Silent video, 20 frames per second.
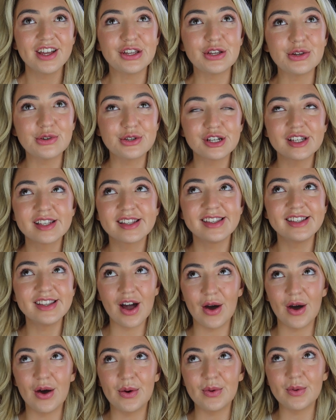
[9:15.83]
you just
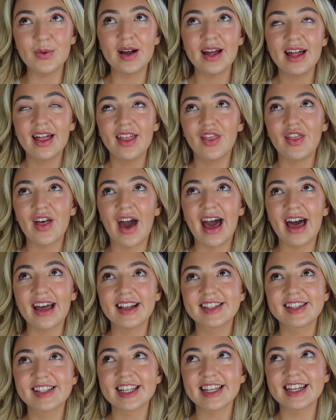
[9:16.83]
know
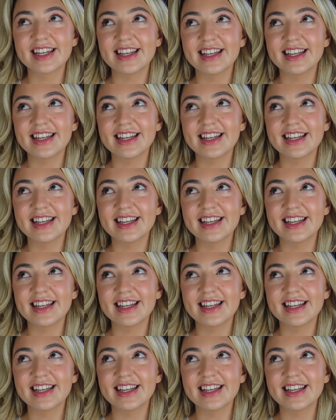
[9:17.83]
that